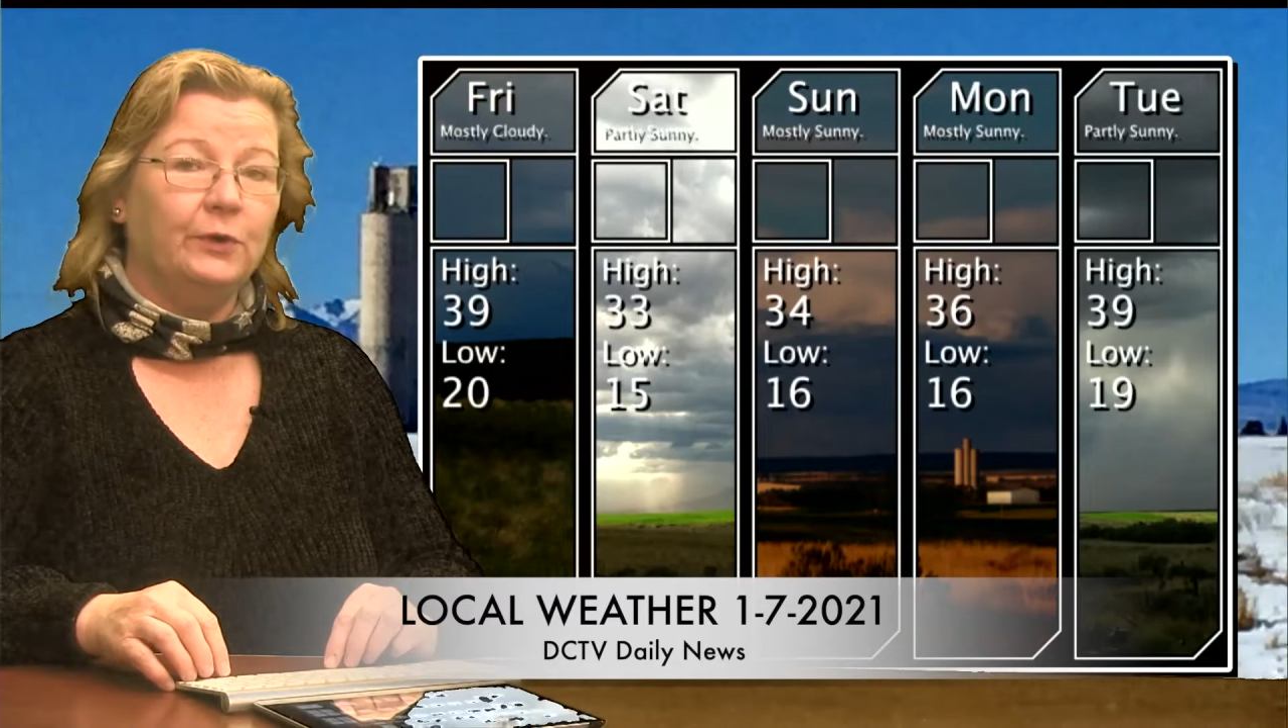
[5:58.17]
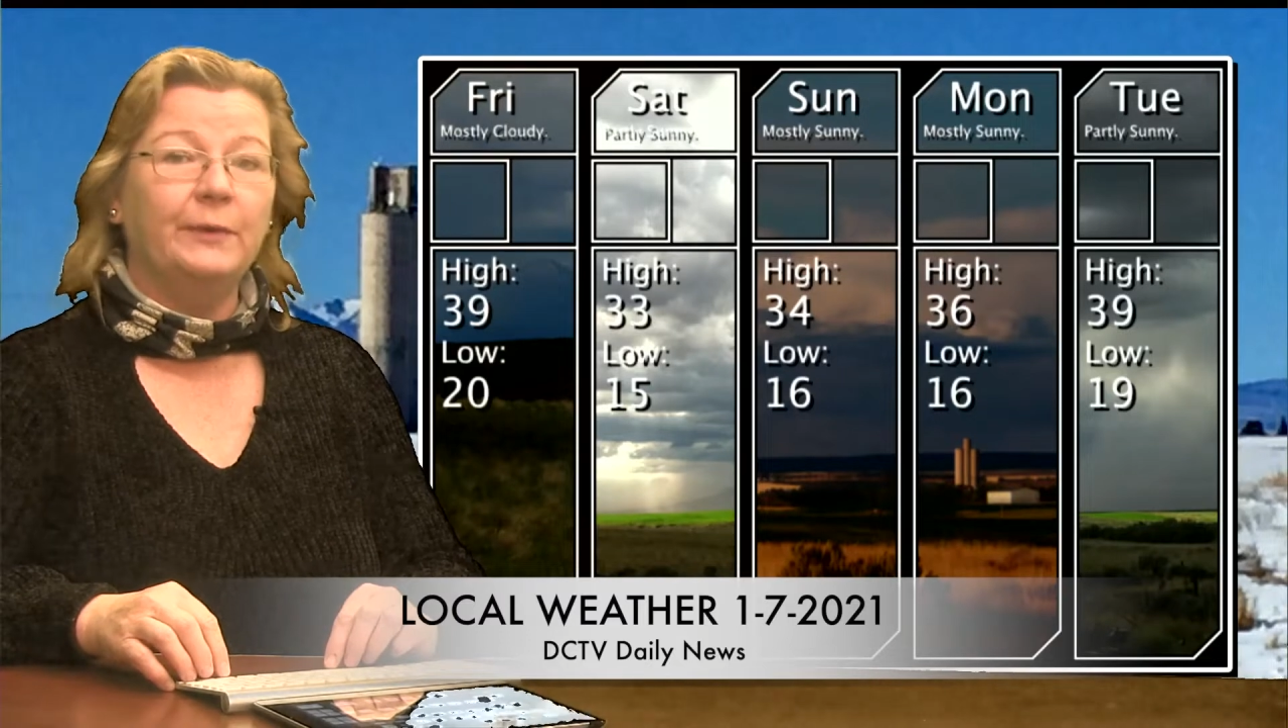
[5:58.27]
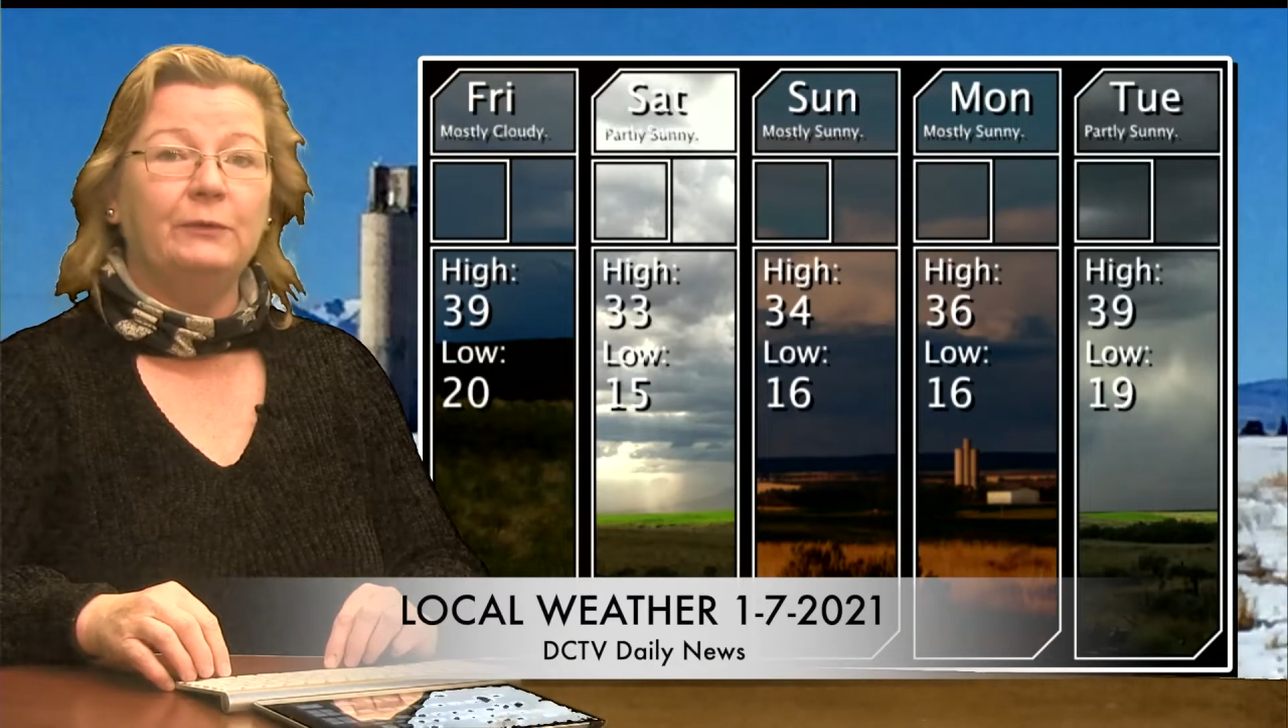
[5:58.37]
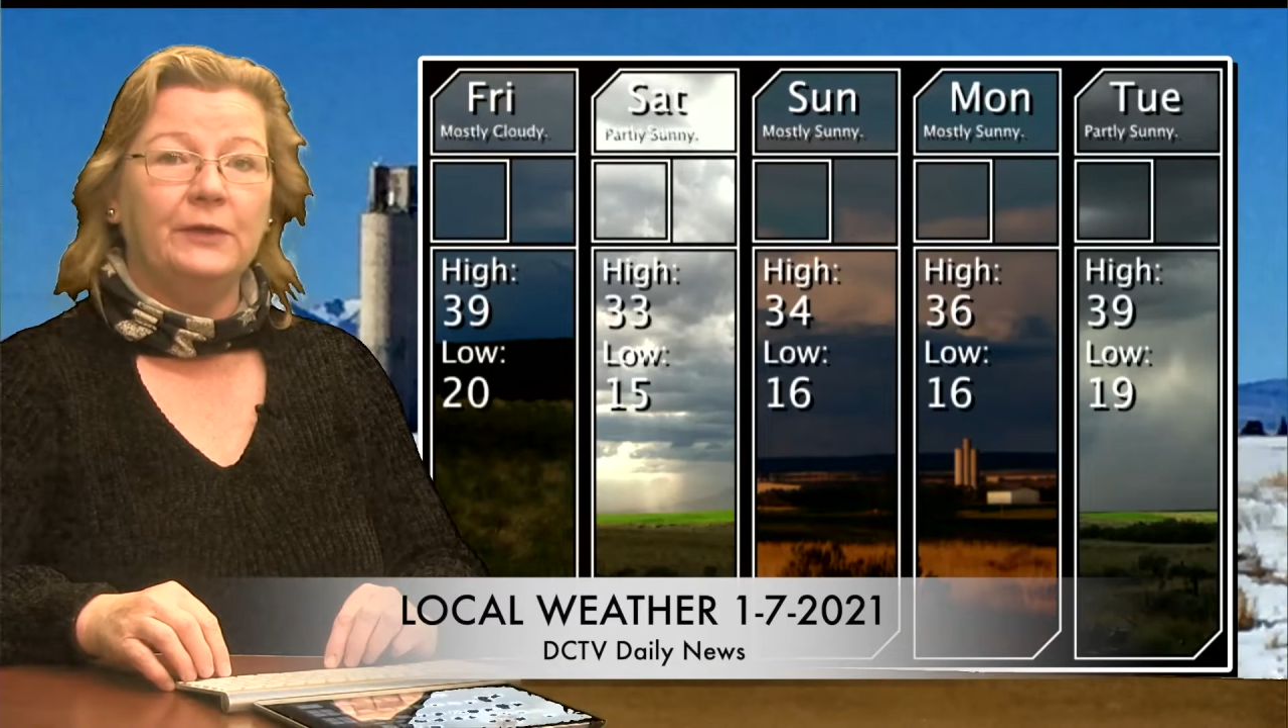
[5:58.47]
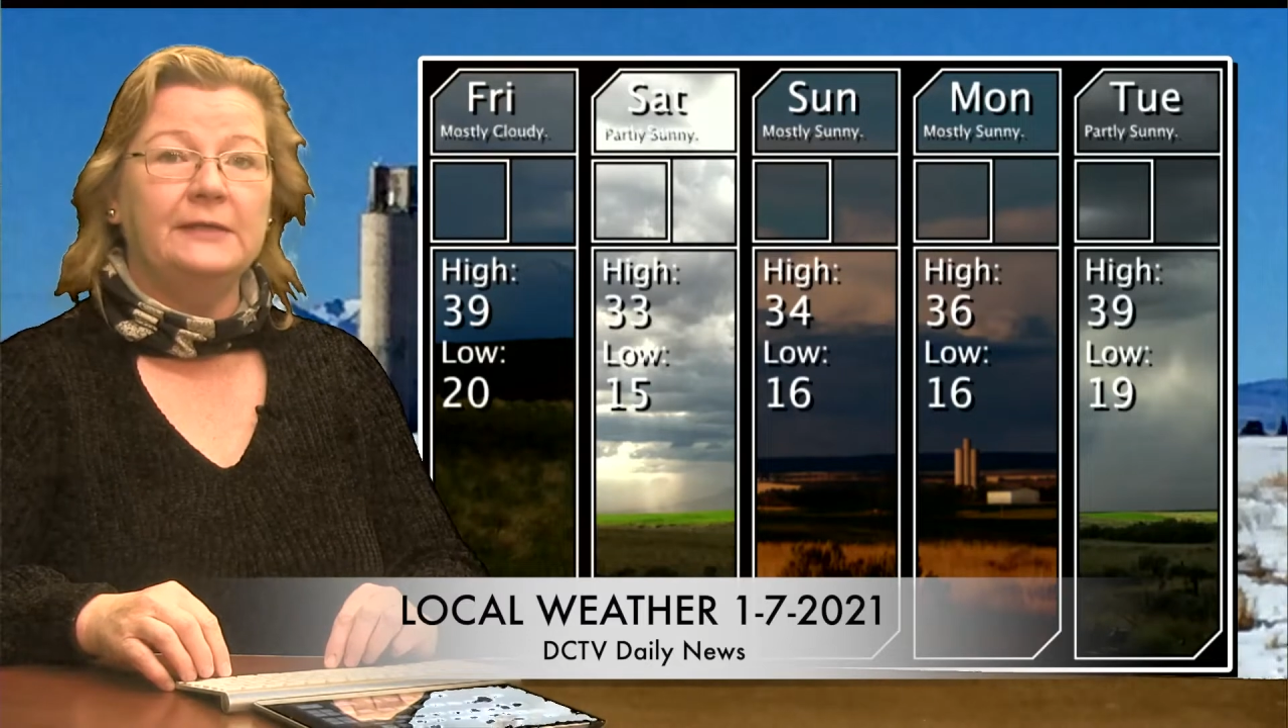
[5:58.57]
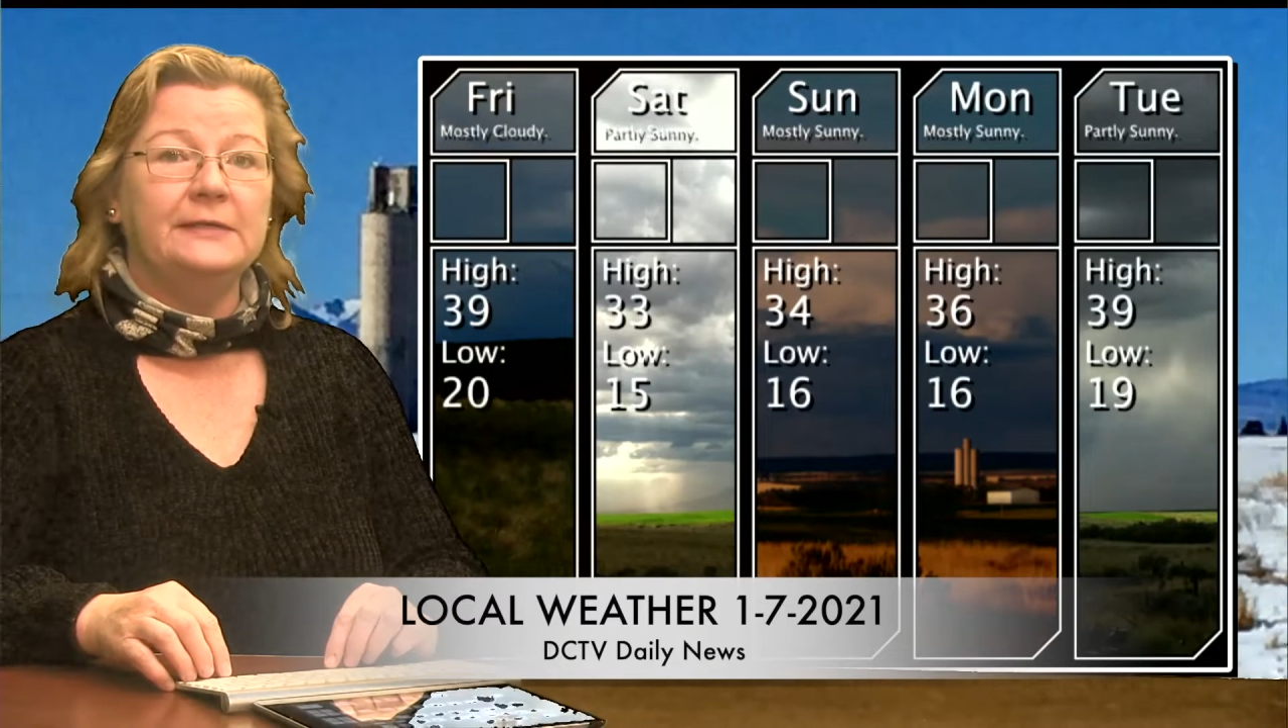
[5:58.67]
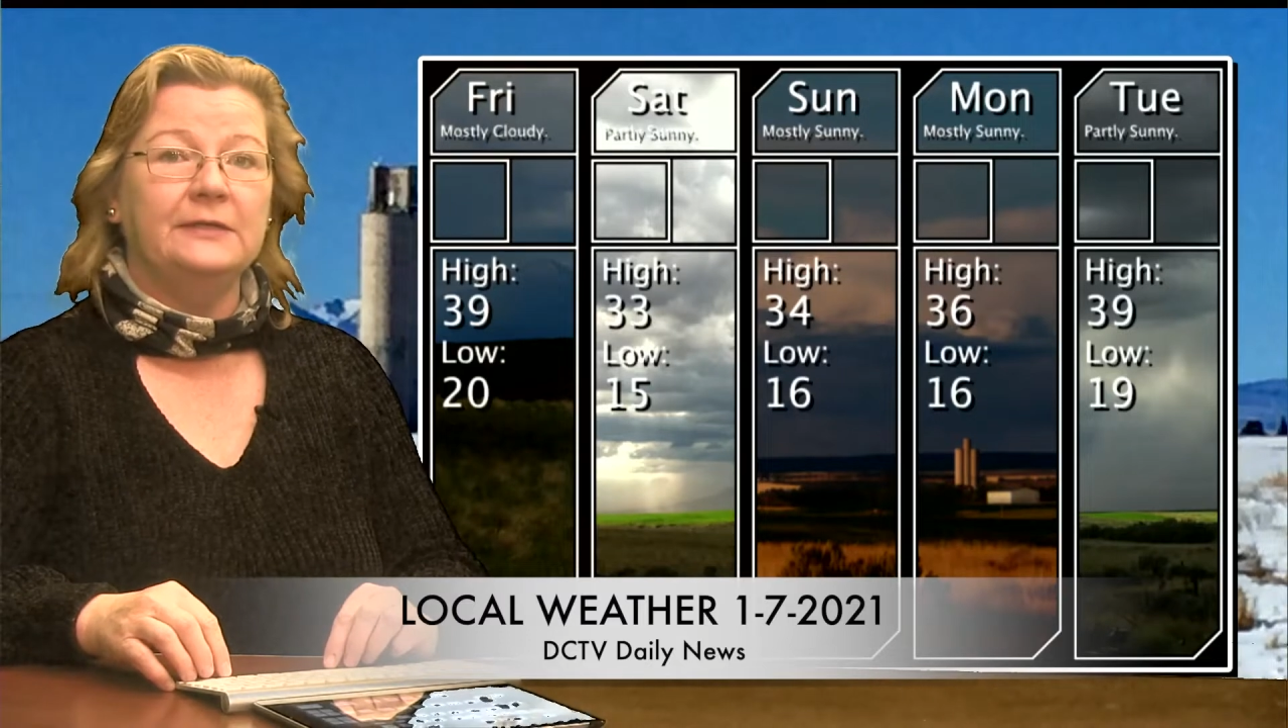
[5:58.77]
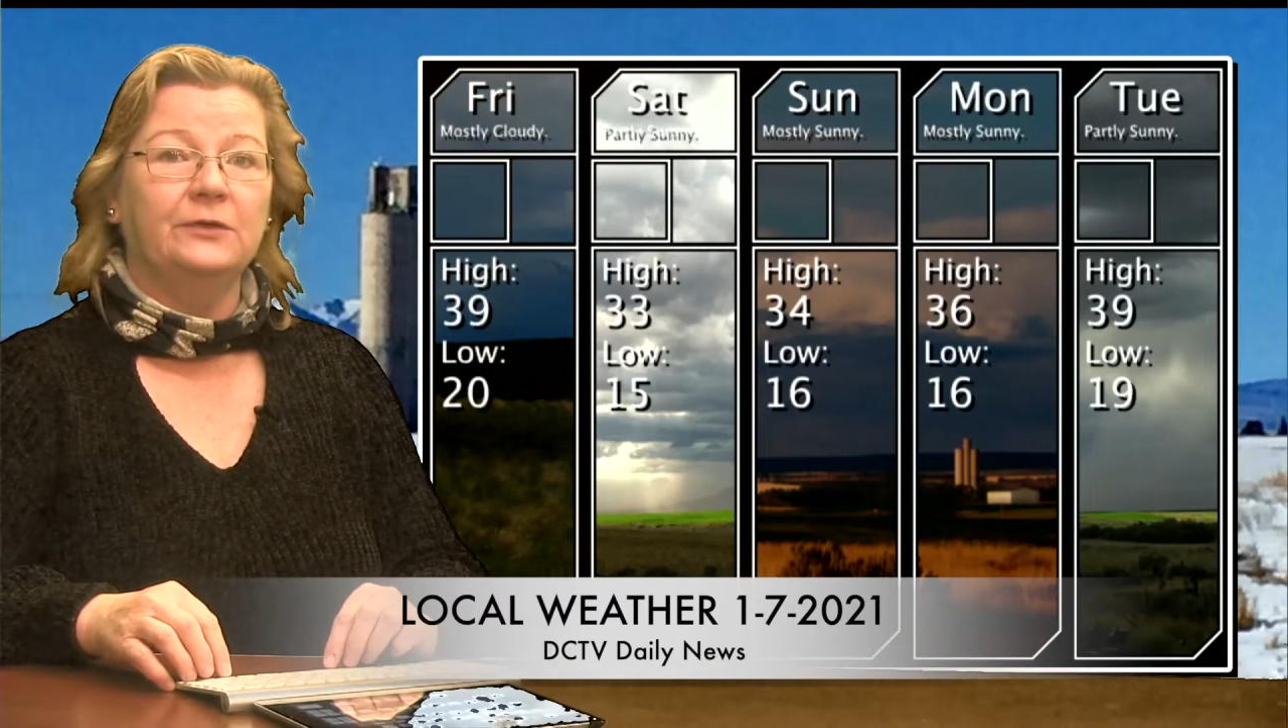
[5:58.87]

around 19